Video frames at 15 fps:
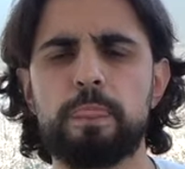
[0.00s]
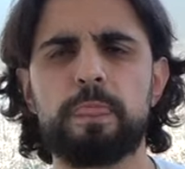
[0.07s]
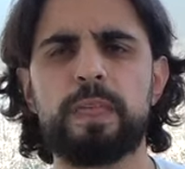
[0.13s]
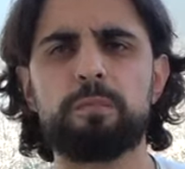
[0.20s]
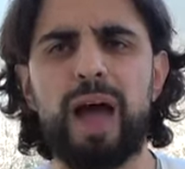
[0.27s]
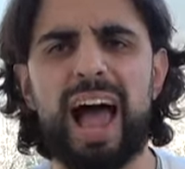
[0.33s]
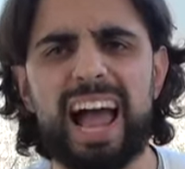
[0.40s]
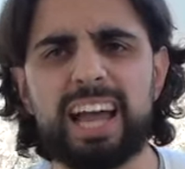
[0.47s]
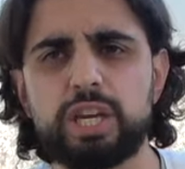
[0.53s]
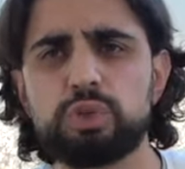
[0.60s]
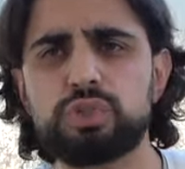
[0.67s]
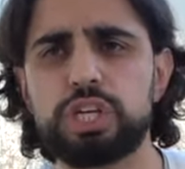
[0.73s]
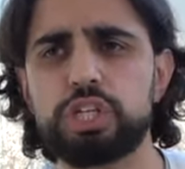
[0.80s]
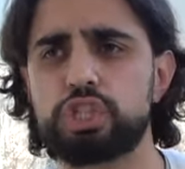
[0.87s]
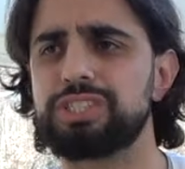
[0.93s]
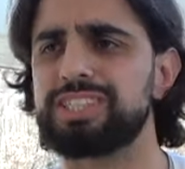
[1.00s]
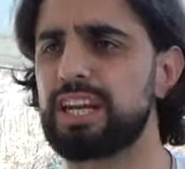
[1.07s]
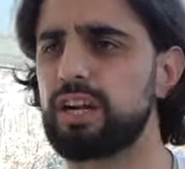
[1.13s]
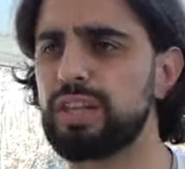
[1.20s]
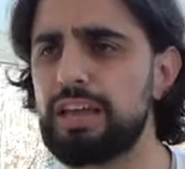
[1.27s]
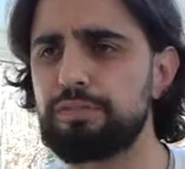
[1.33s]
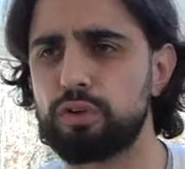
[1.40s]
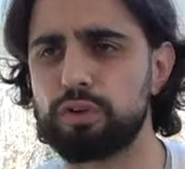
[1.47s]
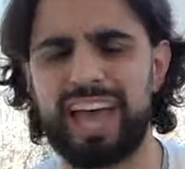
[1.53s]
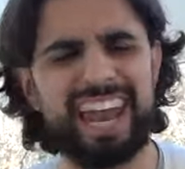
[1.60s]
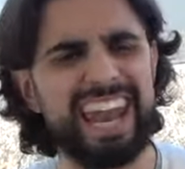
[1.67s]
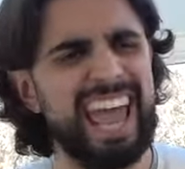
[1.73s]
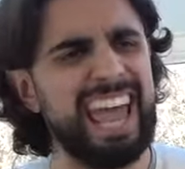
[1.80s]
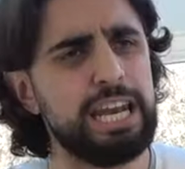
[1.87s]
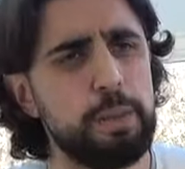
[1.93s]
the accusations that are leveled
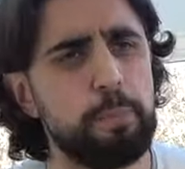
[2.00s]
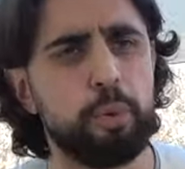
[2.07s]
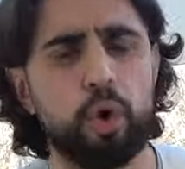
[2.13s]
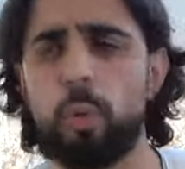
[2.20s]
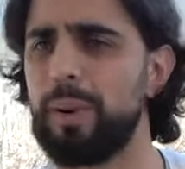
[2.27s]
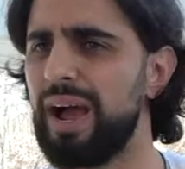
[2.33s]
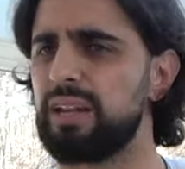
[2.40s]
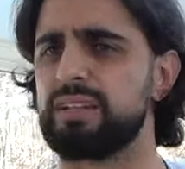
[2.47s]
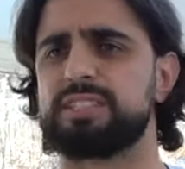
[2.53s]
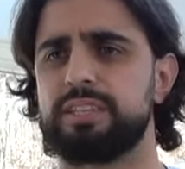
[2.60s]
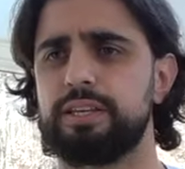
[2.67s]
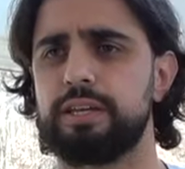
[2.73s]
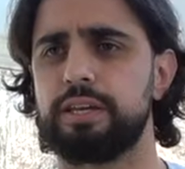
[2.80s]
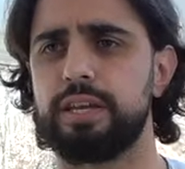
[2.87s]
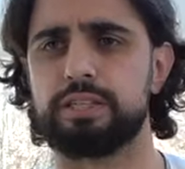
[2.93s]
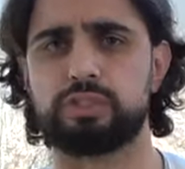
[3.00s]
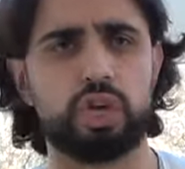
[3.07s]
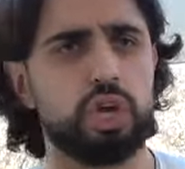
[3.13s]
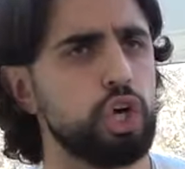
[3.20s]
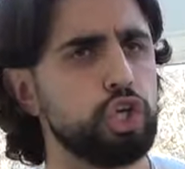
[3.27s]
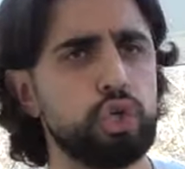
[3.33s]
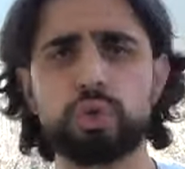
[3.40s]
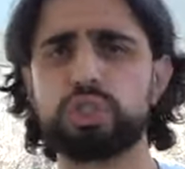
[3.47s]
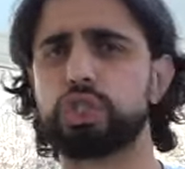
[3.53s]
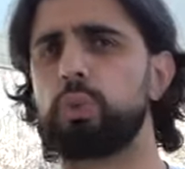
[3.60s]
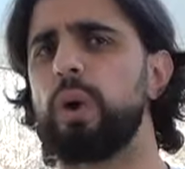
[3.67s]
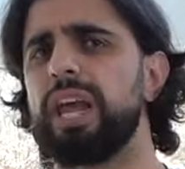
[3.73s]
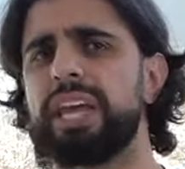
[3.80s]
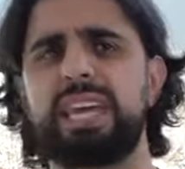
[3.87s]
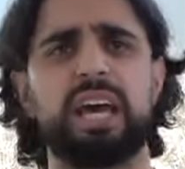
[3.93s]
at any pro Palestinian is you just
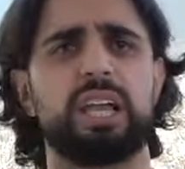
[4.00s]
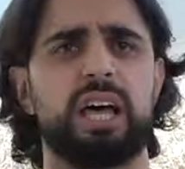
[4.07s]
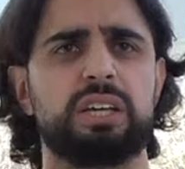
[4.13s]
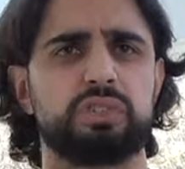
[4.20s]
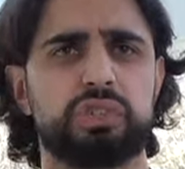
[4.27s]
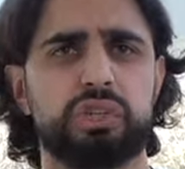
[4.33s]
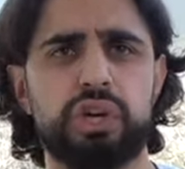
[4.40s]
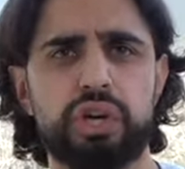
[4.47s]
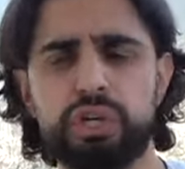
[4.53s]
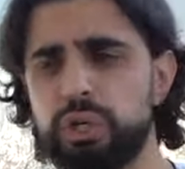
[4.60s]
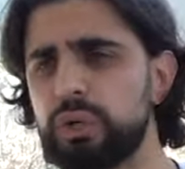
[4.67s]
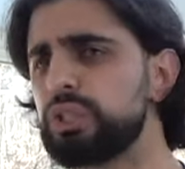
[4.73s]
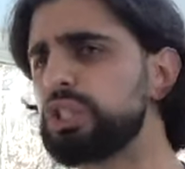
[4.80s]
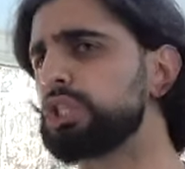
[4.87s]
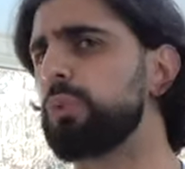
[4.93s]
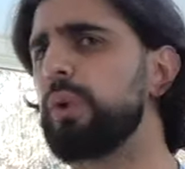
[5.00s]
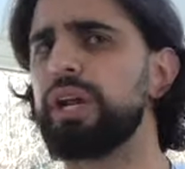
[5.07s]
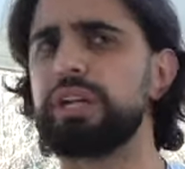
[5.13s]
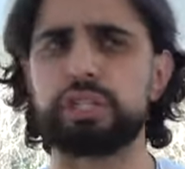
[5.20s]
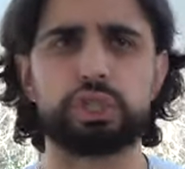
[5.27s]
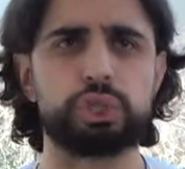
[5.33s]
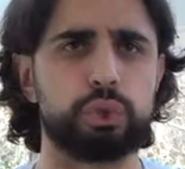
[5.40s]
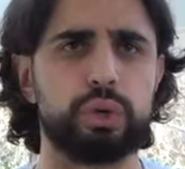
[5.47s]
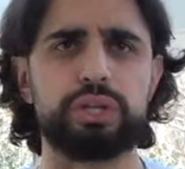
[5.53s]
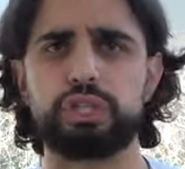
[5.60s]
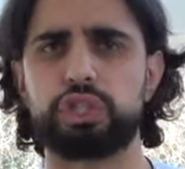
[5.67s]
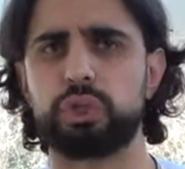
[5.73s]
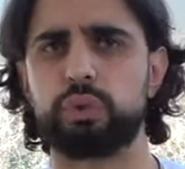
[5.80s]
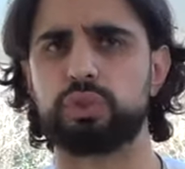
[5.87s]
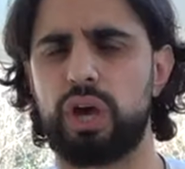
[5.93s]
want to kill us. You just want to destroy the
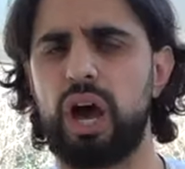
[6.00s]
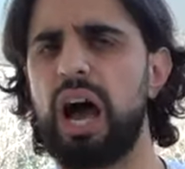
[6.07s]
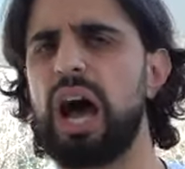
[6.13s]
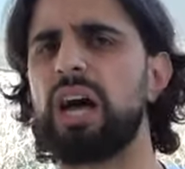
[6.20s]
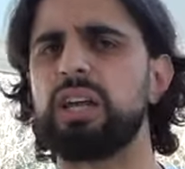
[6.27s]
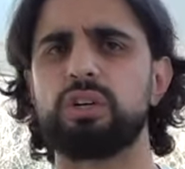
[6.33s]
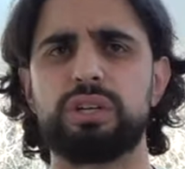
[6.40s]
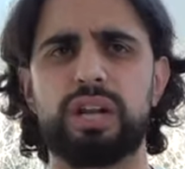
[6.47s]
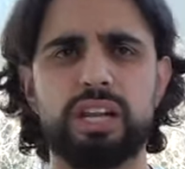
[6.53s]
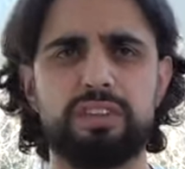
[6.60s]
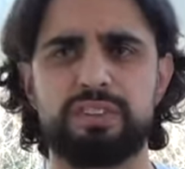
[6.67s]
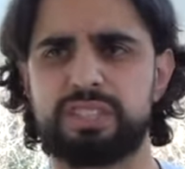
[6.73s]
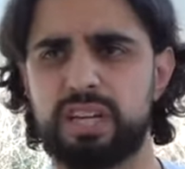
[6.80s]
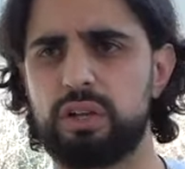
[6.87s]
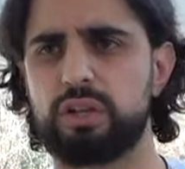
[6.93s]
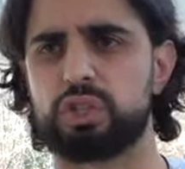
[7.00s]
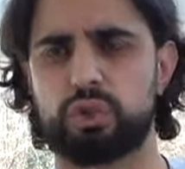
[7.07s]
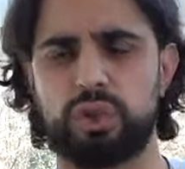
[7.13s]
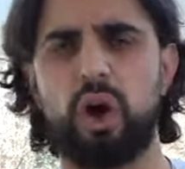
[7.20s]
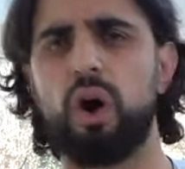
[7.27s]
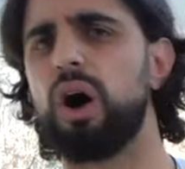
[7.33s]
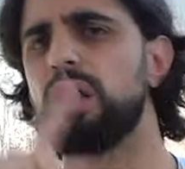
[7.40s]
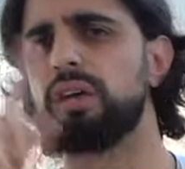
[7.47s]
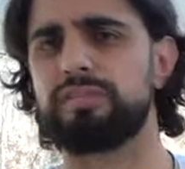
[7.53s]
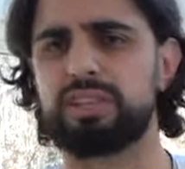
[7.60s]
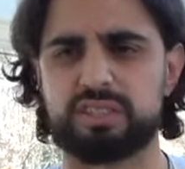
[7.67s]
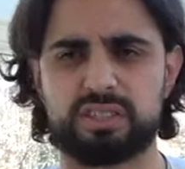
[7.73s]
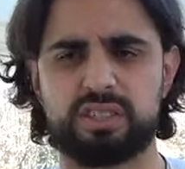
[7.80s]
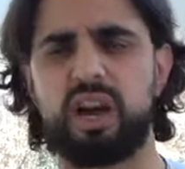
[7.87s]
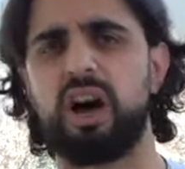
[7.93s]
Jews. Ah, you're not even telling the truth. All of
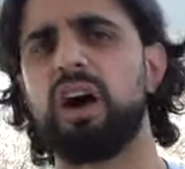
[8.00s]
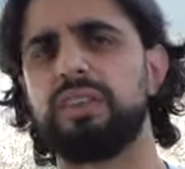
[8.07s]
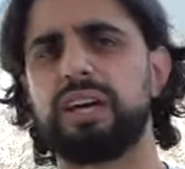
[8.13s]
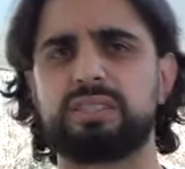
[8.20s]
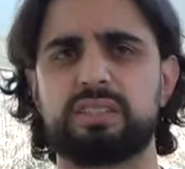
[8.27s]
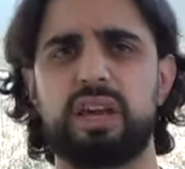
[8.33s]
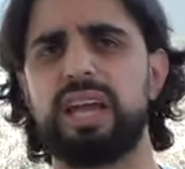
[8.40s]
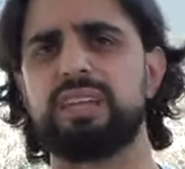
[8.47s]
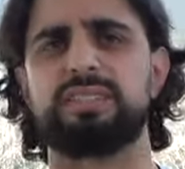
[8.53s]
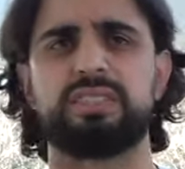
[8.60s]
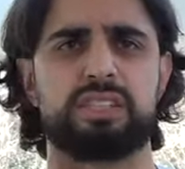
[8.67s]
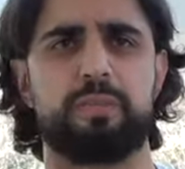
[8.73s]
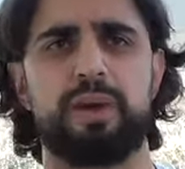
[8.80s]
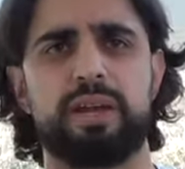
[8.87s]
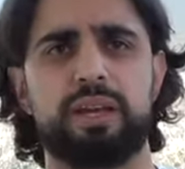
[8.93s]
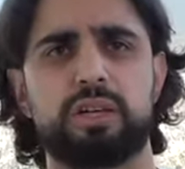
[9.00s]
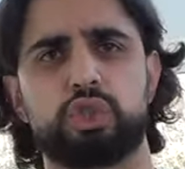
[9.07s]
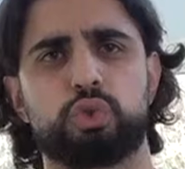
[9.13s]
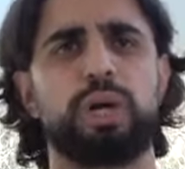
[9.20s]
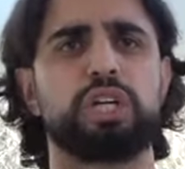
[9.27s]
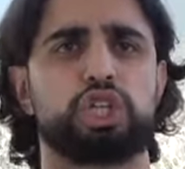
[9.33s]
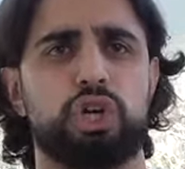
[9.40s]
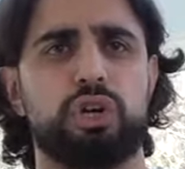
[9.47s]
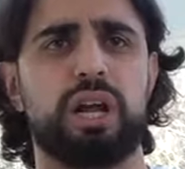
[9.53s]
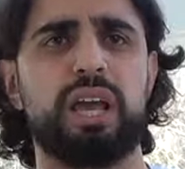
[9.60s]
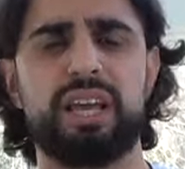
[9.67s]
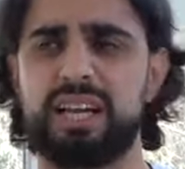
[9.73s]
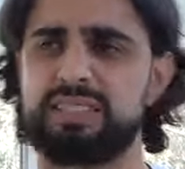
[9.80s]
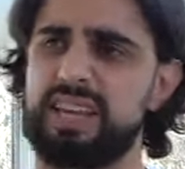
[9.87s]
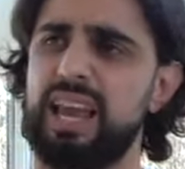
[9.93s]
this is, ah, that's an anti Semitic sweatshirt.
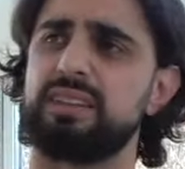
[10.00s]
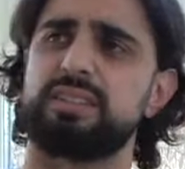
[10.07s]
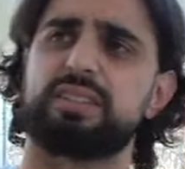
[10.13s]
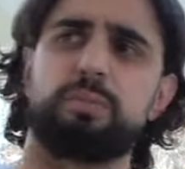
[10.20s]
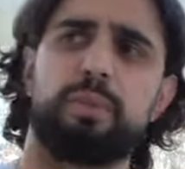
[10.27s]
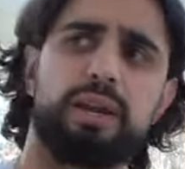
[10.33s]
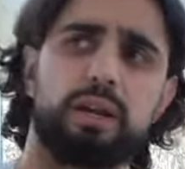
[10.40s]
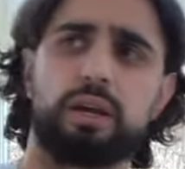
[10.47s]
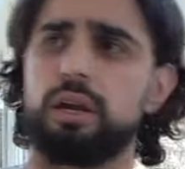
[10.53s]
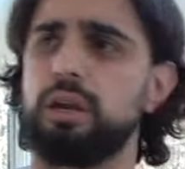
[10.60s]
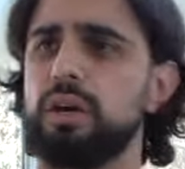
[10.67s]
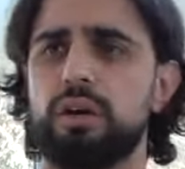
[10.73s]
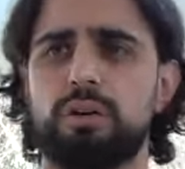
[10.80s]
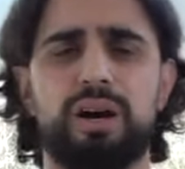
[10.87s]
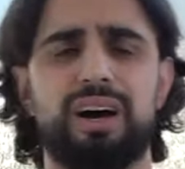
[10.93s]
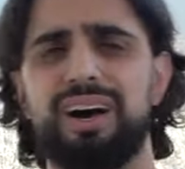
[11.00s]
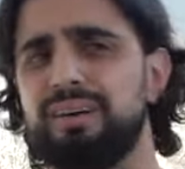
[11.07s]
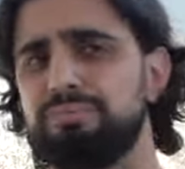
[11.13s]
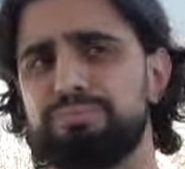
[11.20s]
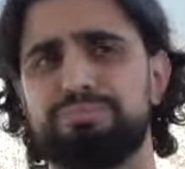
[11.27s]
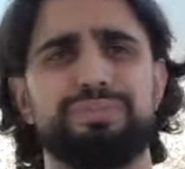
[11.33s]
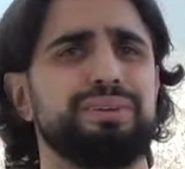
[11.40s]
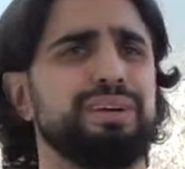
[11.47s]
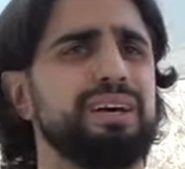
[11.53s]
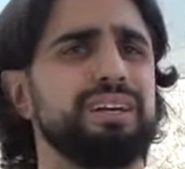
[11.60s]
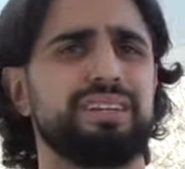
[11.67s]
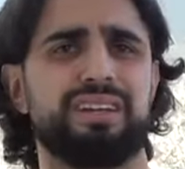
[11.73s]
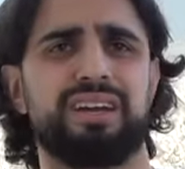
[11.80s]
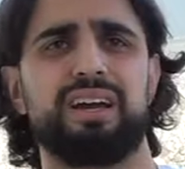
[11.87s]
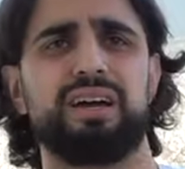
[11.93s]
That's an anti Semitic uh, um,
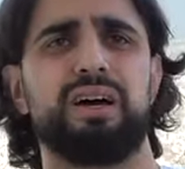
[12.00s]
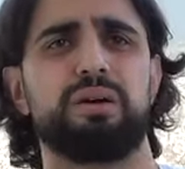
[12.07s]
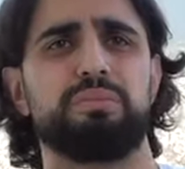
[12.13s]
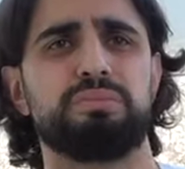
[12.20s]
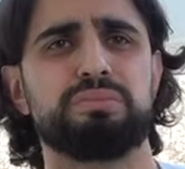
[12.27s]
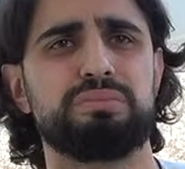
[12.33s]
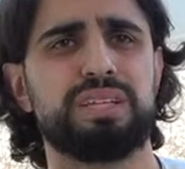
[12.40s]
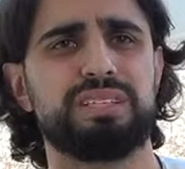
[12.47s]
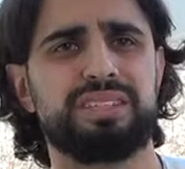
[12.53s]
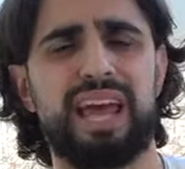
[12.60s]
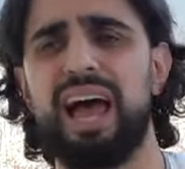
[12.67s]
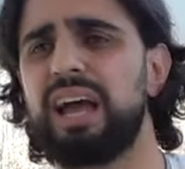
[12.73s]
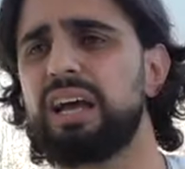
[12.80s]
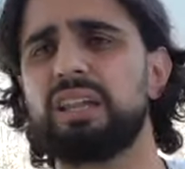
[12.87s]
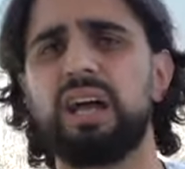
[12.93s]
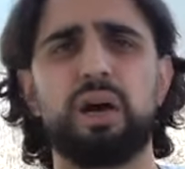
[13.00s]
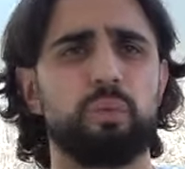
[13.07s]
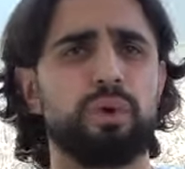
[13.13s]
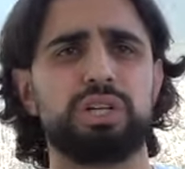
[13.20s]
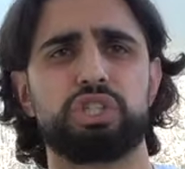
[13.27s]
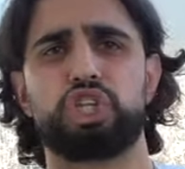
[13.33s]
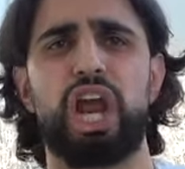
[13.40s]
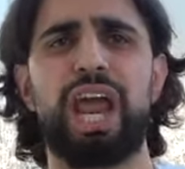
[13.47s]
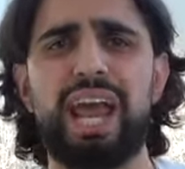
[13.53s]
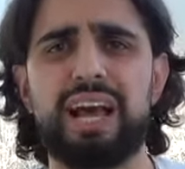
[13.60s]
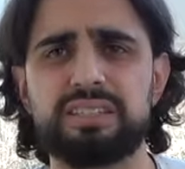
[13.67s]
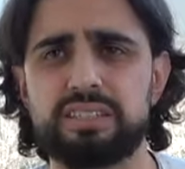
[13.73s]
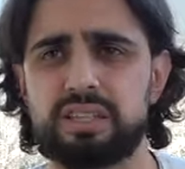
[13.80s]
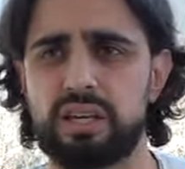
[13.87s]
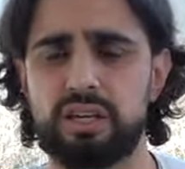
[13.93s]
uh, tagline. What a
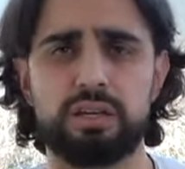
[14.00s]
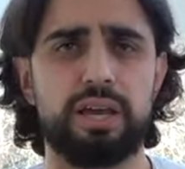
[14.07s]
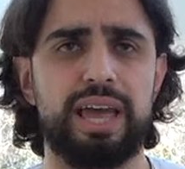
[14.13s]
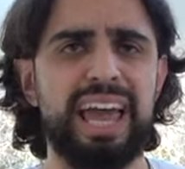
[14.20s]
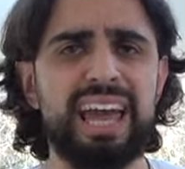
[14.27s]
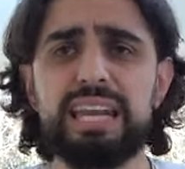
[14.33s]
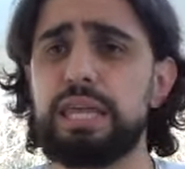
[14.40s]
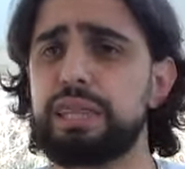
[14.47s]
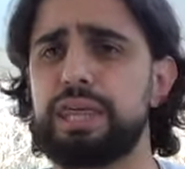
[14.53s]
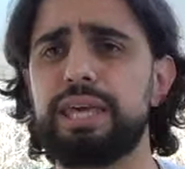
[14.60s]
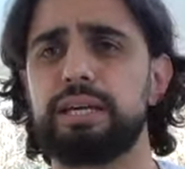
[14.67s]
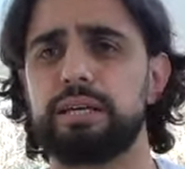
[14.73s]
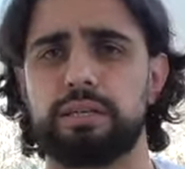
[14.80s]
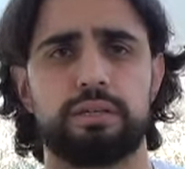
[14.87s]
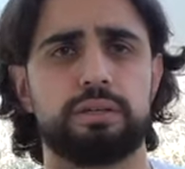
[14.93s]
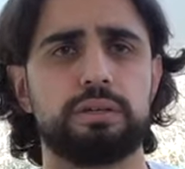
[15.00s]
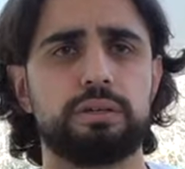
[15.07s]
chant. Anything